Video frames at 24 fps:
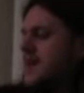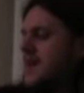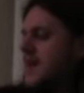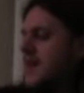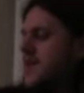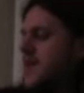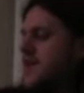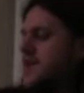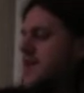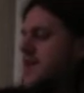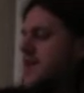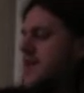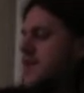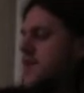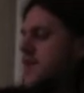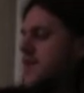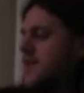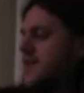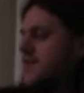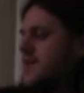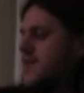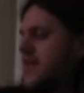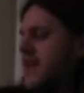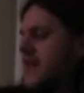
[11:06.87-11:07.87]
and you
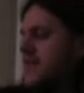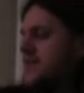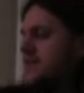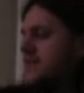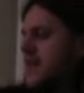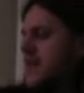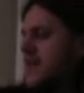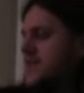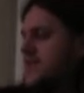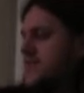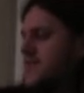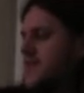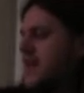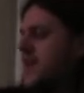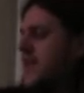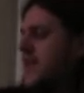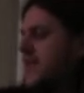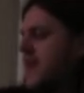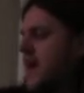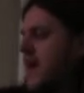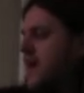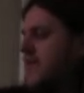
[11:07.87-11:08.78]
can apply this concept to anything.